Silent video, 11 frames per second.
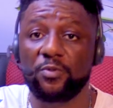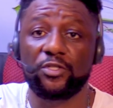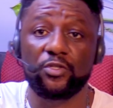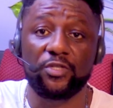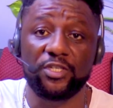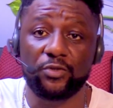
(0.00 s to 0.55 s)
means
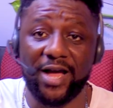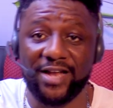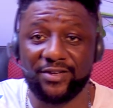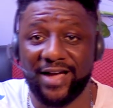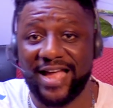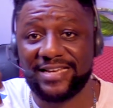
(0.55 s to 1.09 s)
you need to add
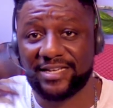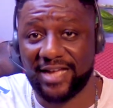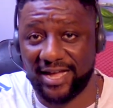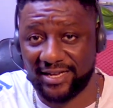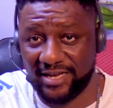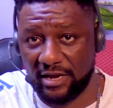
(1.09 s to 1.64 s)
your ID
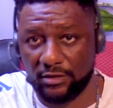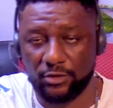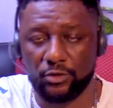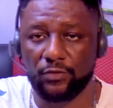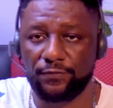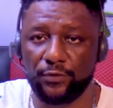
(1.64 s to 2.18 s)
card and,
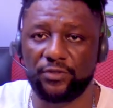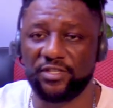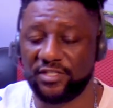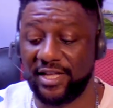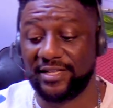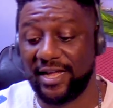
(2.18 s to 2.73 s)
you know, a few things like